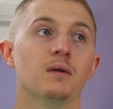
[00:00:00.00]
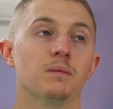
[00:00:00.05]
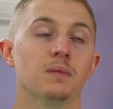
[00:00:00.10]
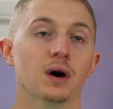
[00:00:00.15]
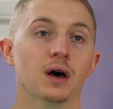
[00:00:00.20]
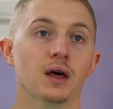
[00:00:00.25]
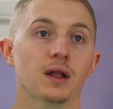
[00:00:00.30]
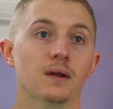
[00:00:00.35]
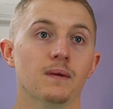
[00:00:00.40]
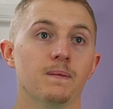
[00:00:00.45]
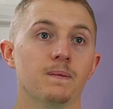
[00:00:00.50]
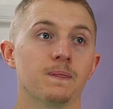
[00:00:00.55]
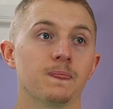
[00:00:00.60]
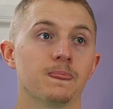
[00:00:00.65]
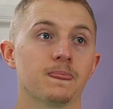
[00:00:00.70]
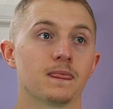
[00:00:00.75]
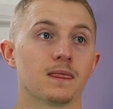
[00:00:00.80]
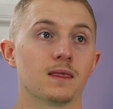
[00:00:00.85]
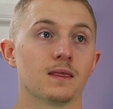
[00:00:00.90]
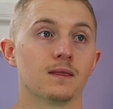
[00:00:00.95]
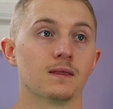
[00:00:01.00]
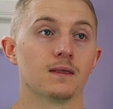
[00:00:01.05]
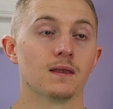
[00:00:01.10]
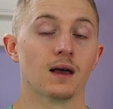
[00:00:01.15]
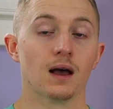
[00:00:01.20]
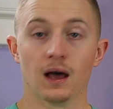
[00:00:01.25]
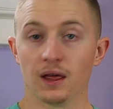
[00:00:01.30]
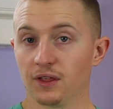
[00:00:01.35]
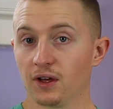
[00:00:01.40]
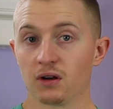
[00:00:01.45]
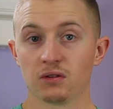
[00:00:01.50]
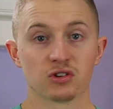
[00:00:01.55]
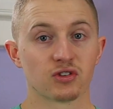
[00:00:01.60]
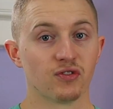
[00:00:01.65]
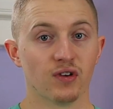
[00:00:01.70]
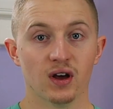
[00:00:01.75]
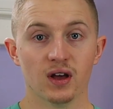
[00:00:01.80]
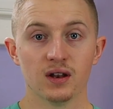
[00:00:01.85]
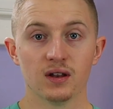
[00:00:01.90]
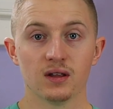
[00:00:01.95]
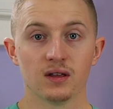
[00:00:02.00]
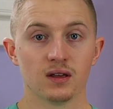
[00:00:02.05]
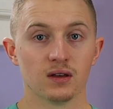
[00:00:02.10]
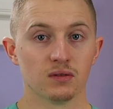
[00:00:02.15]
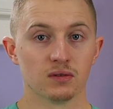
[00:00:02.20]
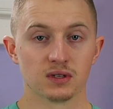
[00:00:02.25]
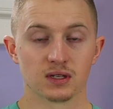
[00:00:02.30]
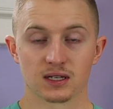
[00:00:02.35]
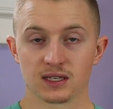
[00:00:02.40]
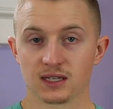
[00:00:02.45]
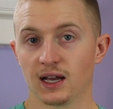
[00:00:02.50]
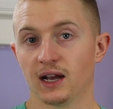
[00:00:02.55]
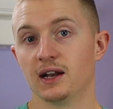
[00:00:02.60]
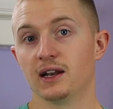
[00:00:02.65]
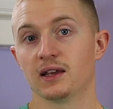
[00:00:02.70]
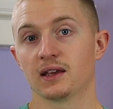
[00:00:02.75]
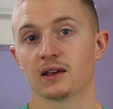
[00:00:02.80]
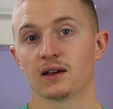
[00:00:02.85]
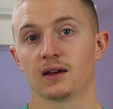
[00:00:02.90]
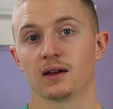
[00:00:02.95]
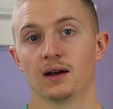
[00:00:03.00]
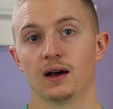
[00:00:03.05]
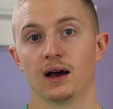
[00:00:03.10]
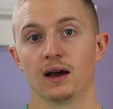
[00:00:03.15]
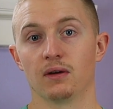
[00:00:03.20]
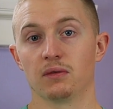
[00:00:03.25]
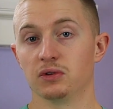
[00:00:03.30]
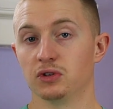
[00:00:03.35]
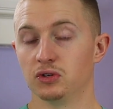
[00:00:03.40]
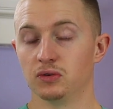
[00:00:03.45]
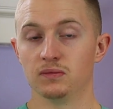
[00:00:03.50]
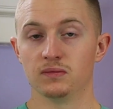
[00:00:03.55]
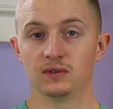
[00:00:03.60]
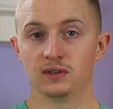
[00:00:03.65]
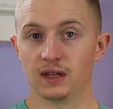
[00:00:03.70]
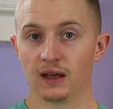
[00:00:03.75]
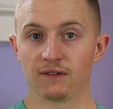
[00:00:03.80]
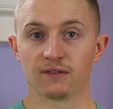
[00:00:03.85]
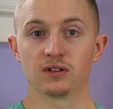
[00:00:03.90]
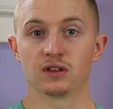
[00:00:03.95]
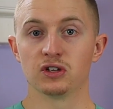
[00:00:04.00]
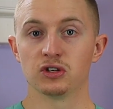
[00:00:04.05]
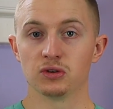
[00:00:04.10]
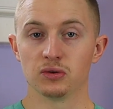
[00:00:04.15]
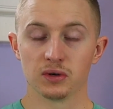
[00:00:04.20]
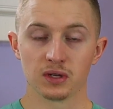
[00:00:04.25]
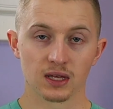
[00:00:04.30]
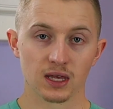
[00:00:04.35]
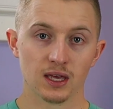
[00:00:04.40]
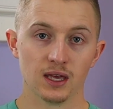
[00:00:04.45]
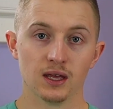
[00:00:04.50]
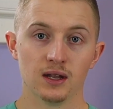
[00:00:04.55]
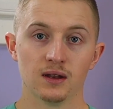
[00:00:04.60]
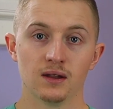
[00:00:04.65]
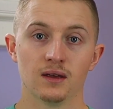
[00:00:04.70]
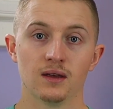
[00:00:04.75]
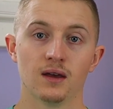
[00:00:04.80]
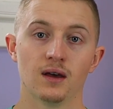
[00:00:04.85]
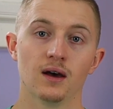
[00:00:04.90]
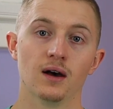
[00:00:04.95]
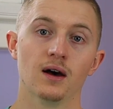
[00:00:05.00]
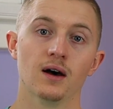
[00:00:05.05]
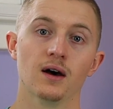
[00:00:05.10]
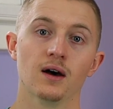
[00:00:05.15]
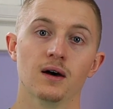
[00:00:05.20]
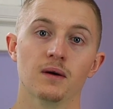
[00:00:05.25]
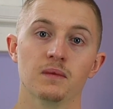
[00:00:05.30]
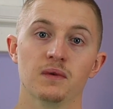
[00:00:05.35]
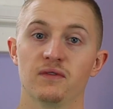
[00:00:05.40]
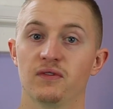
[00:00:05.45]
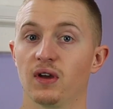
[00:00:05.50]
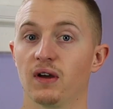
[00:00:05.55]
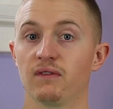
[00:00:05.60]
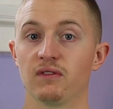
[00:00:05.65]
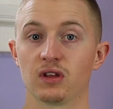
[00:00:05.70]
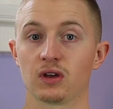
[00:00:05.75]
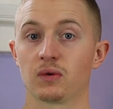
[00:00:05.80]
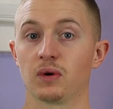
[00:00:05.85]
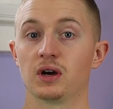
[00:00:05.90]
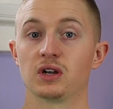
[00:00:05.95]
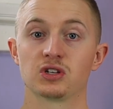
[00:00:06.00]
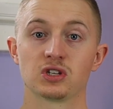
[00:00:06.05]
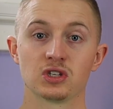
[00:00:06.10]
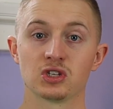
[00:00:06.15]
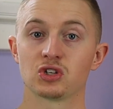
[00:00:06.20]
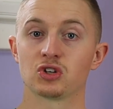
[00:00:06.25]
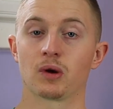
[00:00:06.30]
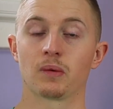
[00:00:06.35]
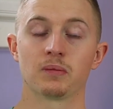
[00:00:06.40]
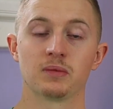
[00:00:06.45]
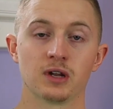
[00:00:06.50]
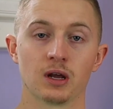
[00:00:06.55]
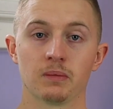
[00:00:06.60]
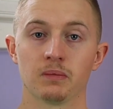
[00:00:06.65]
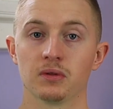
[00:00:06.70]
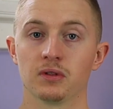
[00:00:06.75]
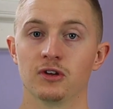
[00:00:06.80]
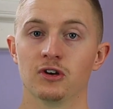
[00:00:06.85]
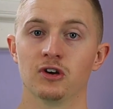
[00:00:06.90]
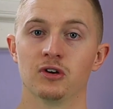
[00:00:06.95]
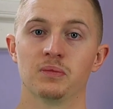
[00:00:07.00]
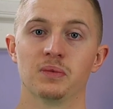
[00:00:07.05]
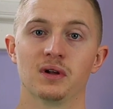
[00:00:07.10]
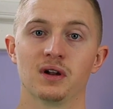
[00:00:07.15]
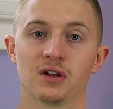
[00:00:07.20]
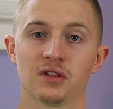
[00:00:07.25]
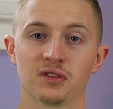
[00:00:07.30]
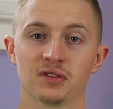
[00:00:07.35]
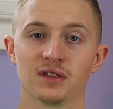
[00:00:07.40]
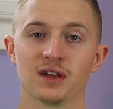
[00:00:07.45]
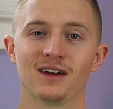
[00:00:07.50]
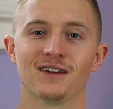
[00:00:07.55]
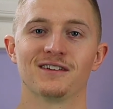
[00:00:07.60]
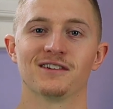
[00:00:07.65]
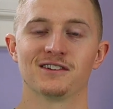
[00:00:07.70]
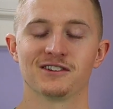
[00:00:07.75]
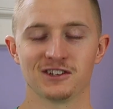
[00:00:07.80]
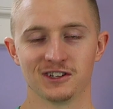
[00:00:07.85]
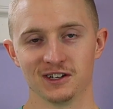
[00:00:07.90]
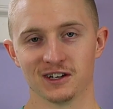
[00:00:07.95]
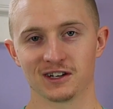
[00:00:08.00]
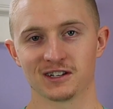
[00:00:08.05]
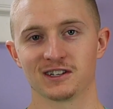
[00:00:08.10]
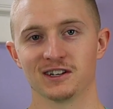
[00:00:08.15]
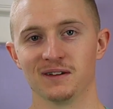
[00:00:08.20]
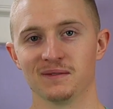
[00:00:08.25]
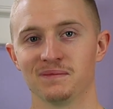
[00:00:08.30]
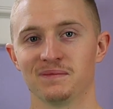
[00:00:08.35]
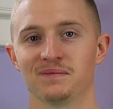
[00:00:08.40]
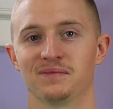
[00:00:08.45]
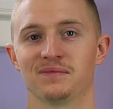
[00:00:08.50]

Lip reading: But I thought it was fun. It was exciting. I would definitely do it again. If you have any questions, drop them down below. But other than that, I'll see you next time.